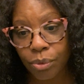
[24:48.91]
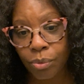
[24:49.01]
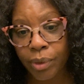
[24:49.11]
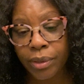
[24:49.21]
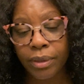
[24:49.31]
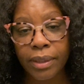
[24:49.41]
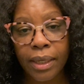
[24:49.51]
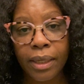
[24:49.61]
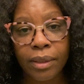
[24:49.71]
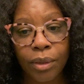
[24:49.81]
Where did
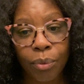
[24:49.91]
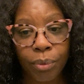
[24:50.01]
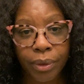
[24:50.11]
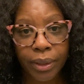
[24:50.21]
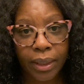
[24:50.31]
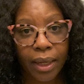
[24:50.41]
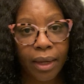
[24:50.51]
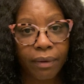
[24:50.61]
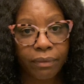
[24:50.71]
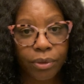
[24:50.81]
they end up working
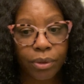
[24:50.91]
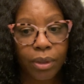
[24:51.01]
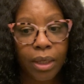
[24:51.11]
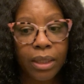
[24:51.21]
after?